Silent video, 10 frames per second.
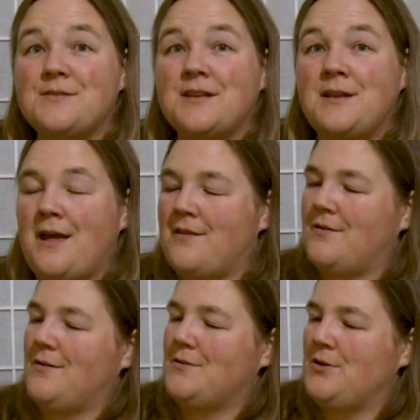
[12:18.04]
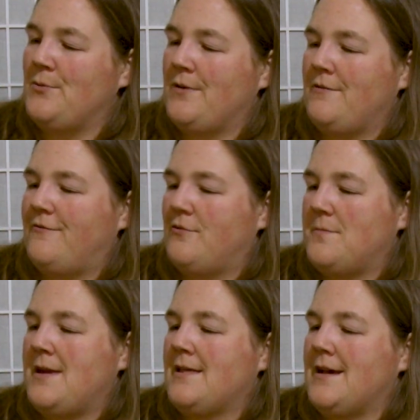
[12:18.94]
was another new one for
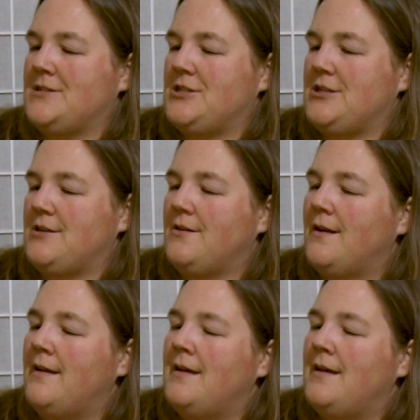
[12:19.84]
me last year.